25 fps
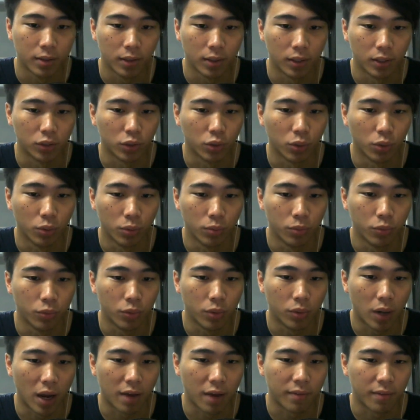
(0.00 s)
Right, so
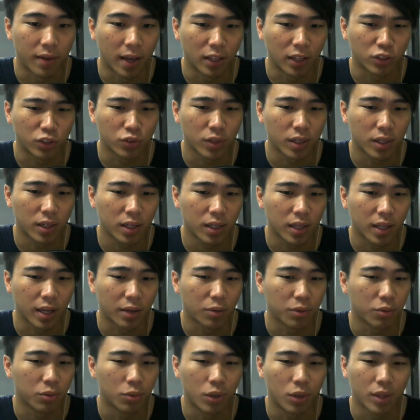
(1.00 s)
I have an extra, like,
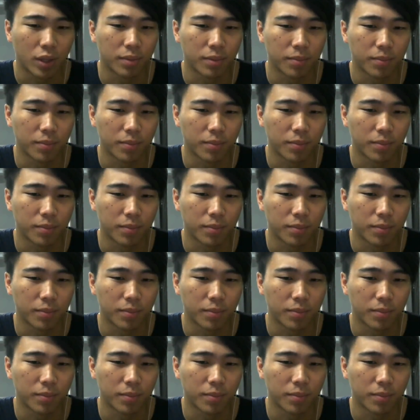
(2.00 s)
what,